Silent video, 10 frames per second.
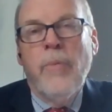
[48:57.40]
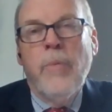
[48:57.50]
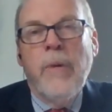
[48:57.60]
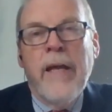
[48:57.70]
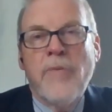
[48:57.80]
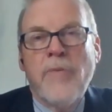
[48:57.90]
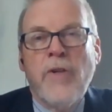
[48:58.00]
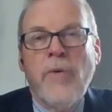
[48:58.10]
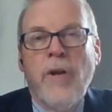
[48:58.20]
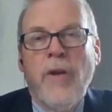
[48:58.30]
As we
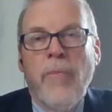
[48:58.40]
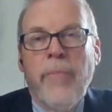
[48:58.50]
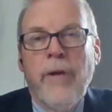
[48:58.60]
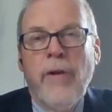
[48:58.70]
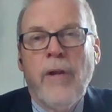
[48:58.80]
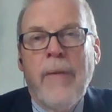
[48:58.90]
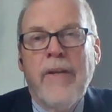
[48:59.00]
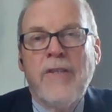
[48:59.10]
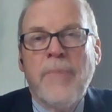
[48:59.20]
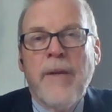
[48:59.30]
do another bill, I would
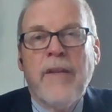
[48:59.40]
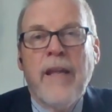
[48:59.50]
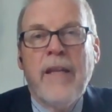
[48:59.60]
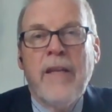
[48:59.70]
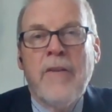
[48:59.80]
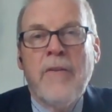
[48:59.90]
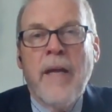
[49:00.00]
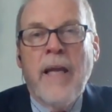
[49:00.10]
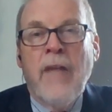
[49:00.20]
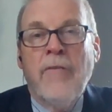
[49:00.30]
expect that
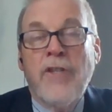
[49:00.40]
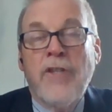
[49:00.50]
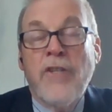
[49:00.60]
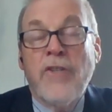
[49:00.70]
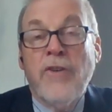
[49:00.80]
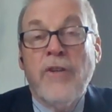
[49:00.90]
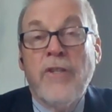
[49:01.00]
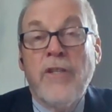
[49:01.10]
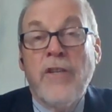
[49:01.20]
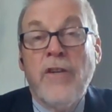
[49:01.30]
conversation to
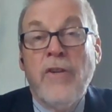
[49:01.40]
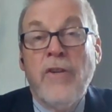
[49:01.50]
continue.